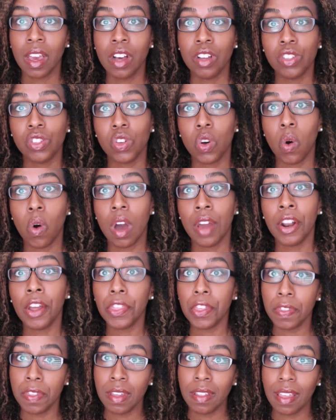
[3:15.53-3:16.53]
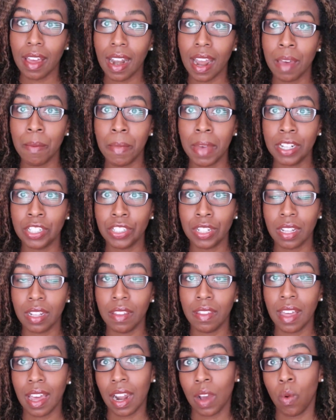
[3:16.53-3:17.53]
So another thing that
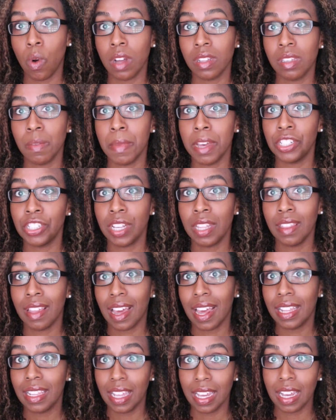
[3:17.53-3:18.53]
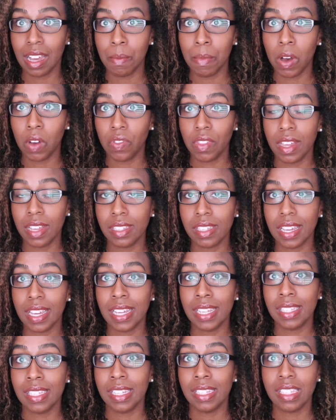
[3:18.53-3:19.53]
I want to mention that I like about this
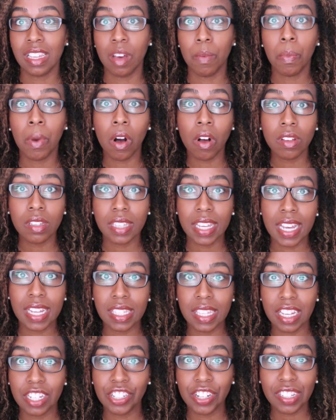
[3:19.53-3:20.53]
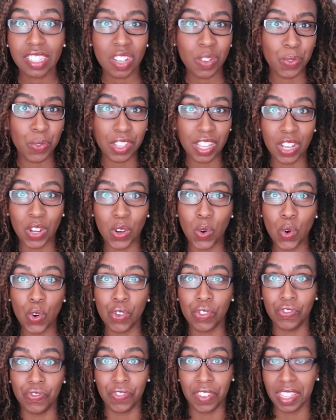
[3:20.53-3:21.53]
is since it pulsates, it's just a really
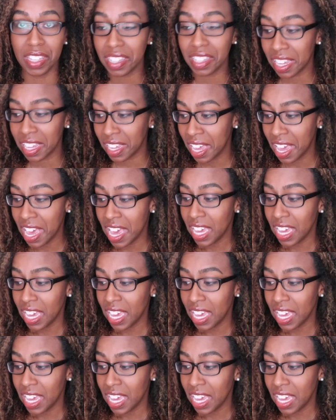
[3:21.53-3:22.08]
cool feeling.